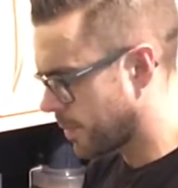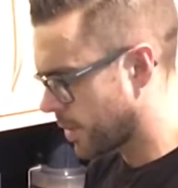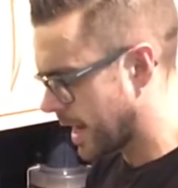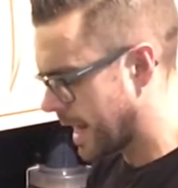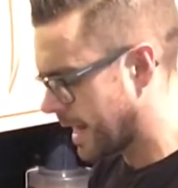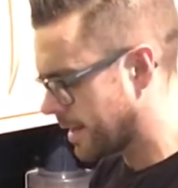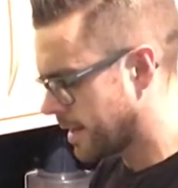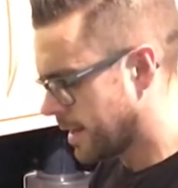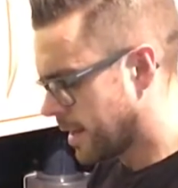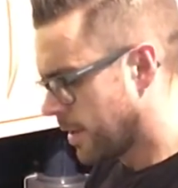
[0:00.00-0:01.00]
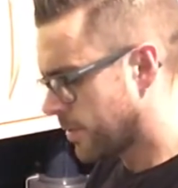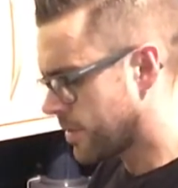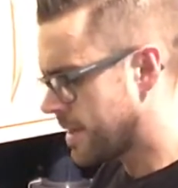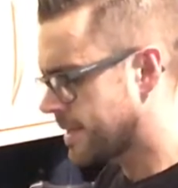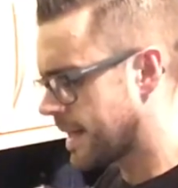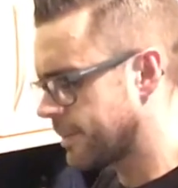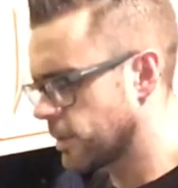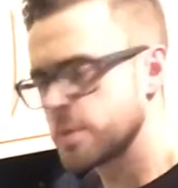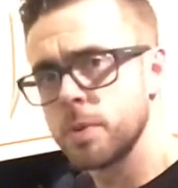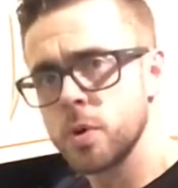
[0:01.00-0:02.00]
put in 3
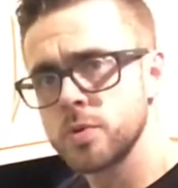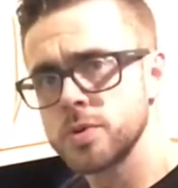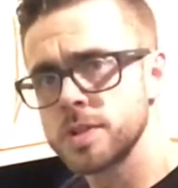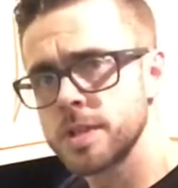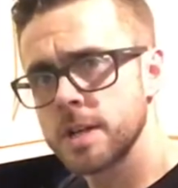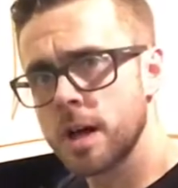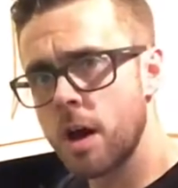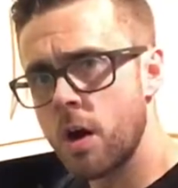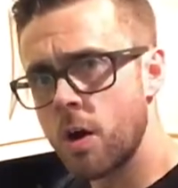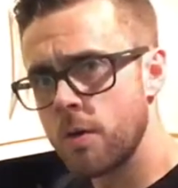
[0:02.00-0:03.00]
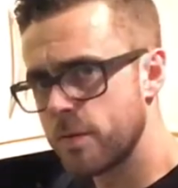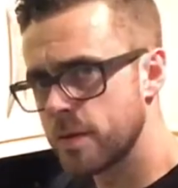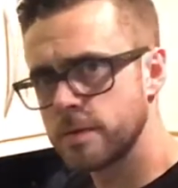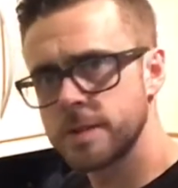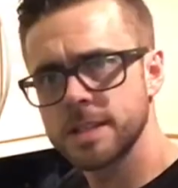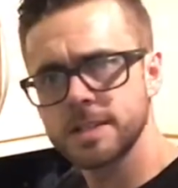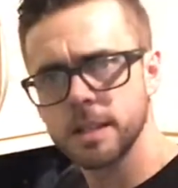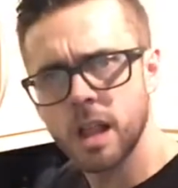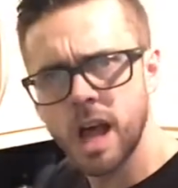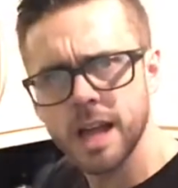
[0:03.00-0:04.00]
tablespoons of, this
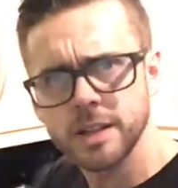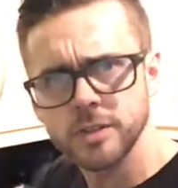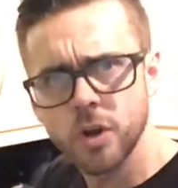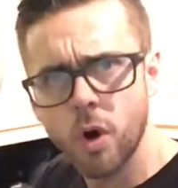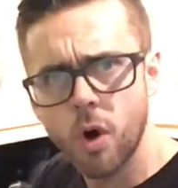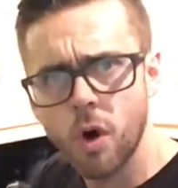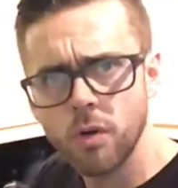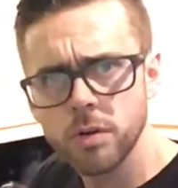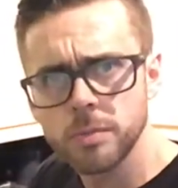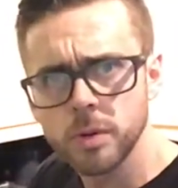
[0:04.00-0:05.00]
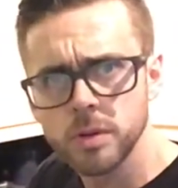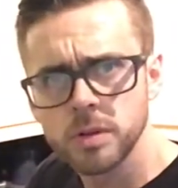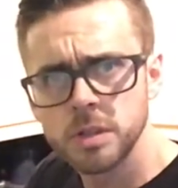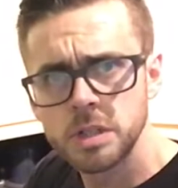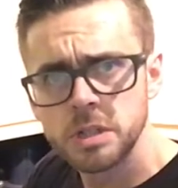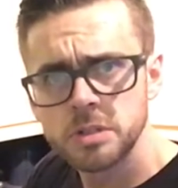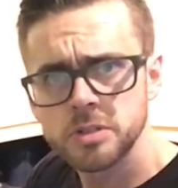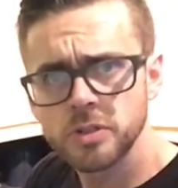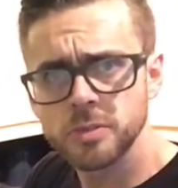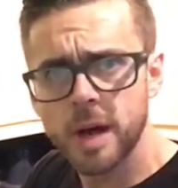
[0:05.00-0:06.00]
lighting's horrible,
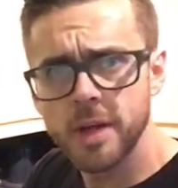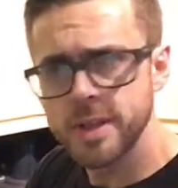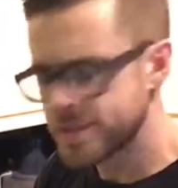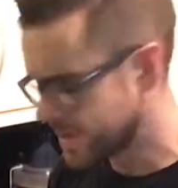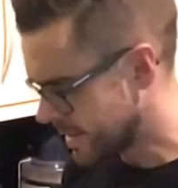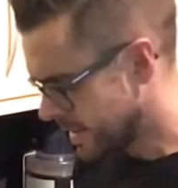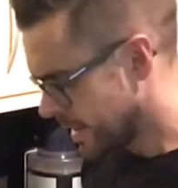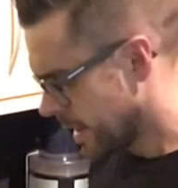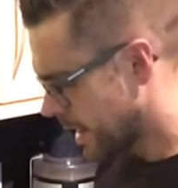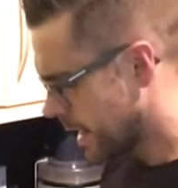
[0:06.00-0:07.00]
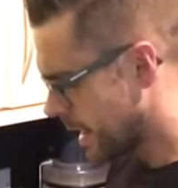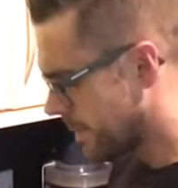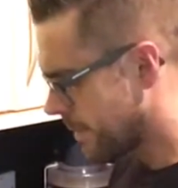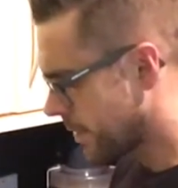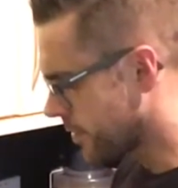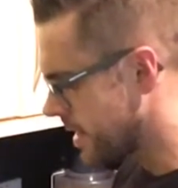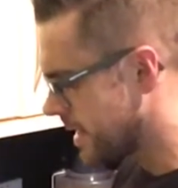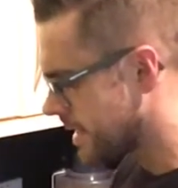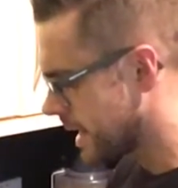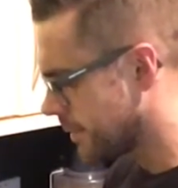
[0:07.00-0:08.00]
so it's about this,
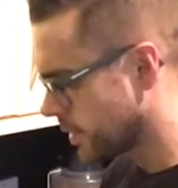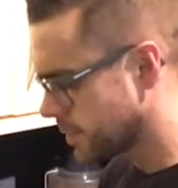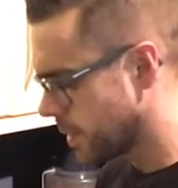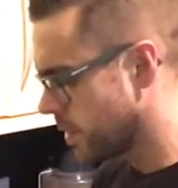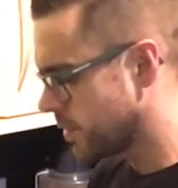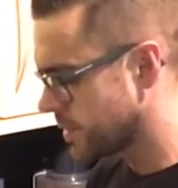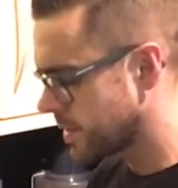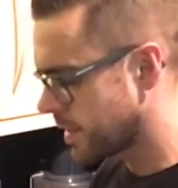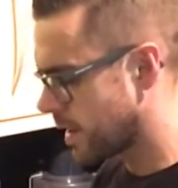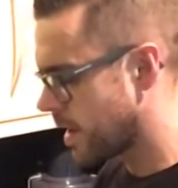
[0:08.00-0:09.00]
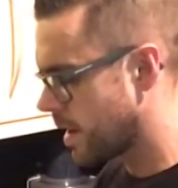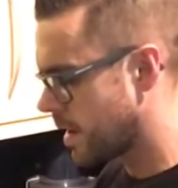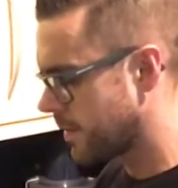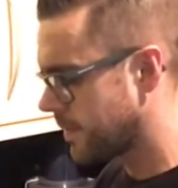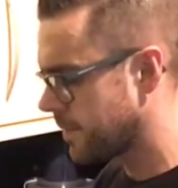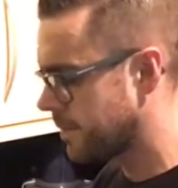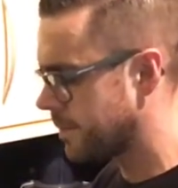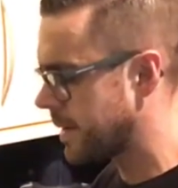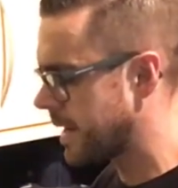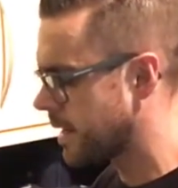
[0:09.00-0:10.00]
3 tablespoons of
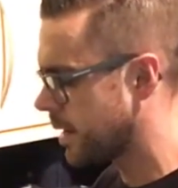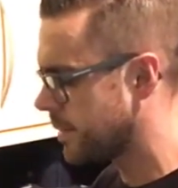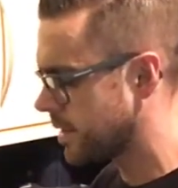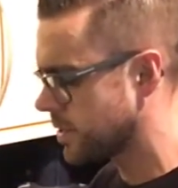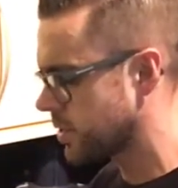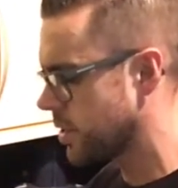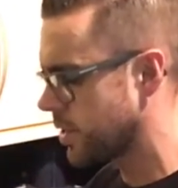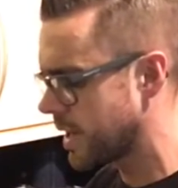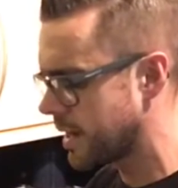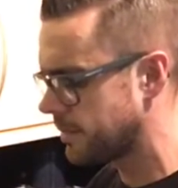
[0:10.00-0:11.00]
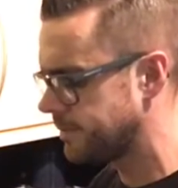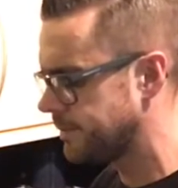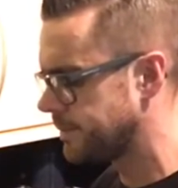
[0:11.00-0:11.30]
bicarbonate of soda,